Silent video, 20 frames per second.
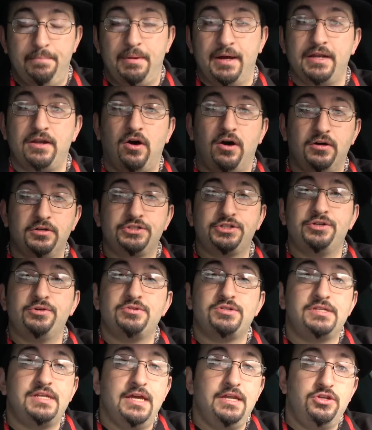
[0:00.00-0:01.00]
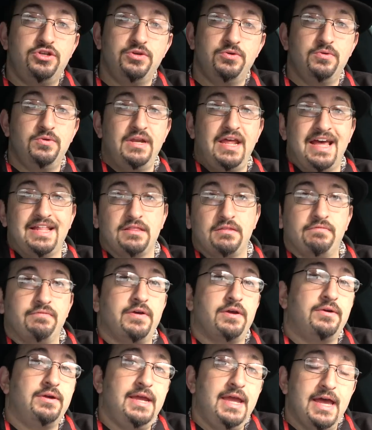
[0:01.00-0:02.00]
but also stay tuned at the
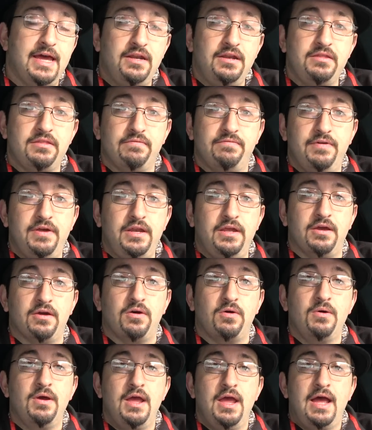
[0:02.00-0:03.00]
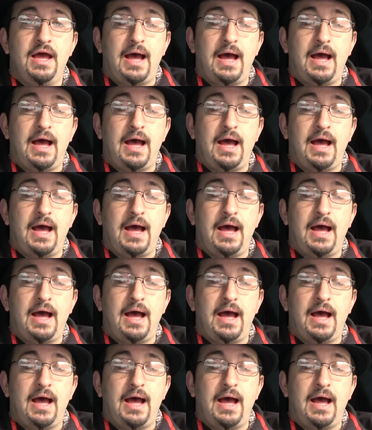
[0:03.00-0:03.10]
very end of the video.